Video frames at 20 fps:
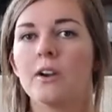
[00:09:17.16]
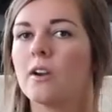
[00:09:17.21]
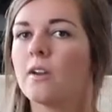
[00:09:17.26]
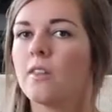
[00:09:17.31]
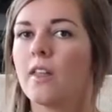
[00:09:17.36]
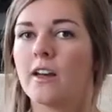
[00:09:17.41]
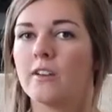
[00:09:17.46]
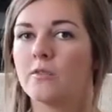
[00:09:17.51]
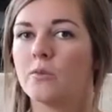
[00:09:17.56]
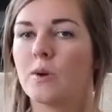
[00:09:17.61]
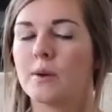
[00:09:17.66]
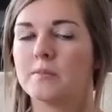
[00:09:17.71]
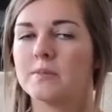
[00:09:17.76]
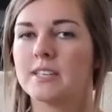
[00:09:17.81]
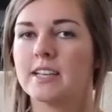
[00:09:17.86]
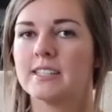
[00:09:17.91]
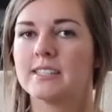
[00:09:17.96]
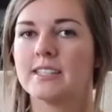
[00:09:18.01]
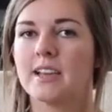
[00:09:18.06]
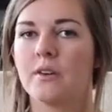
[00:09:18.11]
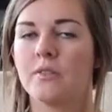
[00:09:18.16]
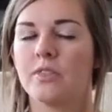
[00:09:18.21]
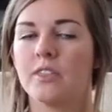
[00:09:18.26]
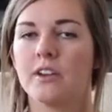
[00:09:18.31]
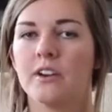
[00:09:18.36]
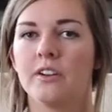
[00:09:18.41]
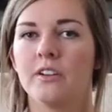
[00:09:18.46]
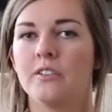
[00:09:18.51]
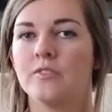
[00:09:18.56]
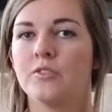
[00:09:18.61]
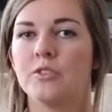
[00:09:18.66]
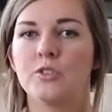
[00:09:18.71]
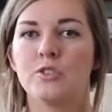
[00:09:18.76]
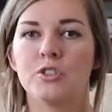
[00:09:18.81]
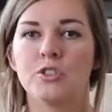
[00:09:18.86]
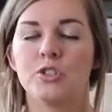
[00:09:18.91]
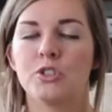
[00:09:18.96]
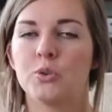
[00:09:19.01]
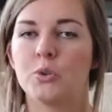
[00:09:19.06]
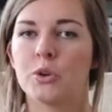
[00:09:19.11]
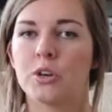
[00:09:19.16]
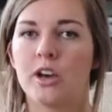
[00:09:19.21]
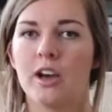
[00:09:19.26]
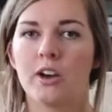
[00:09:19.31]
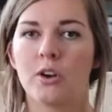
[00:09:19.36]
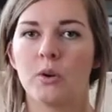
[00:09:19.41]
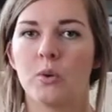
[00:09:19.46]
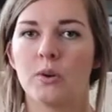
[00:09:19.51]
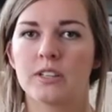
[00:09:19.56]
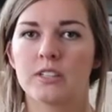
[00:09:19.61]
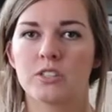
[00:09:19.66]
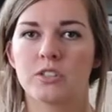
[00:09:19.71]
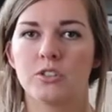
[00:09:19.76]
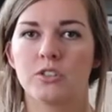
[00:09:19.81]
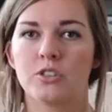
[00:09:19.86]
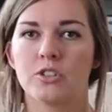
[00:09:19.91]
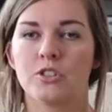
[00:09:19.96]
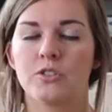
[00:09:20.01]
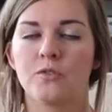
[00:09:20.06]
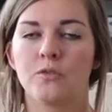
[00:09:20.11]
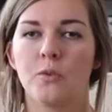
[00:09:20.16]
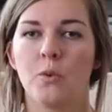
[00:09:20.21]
there are a lot of websites out there. If you just do a quick search